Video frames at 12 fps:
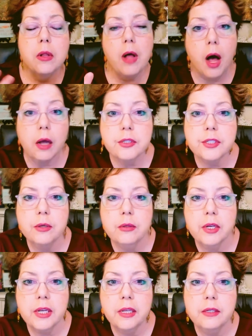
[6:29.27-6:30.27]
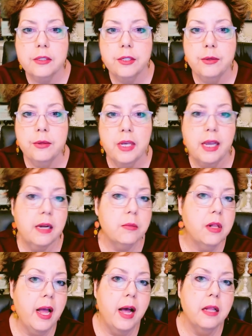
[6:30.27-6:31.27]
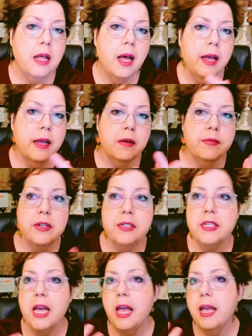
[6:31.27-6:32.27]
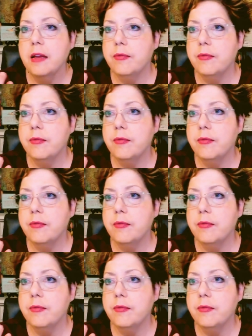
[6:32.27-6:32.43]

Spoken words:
also look into the animal ally of the day,